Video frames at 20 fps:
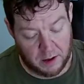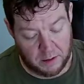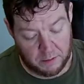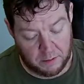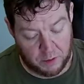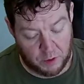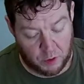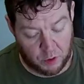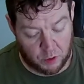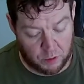
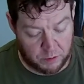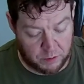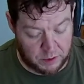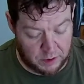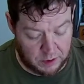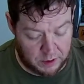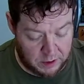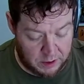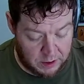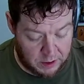
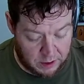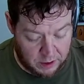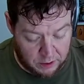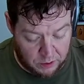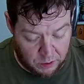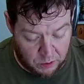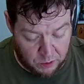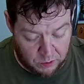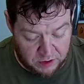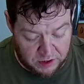Boom, and it
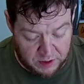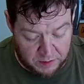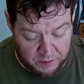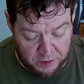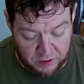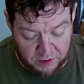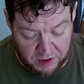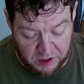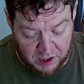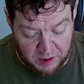goes. I'm
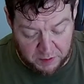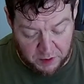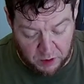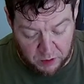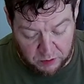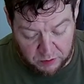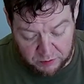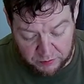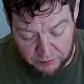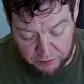using
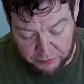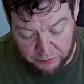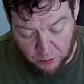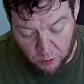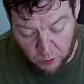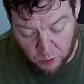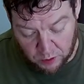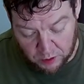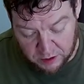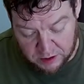about
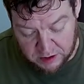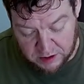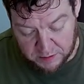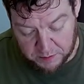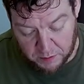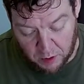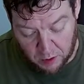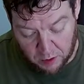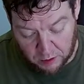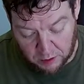4
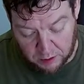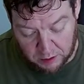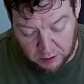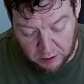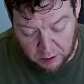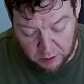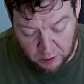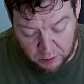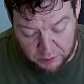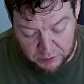small
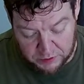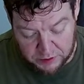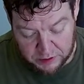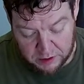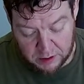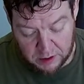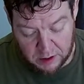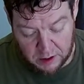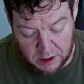cloves.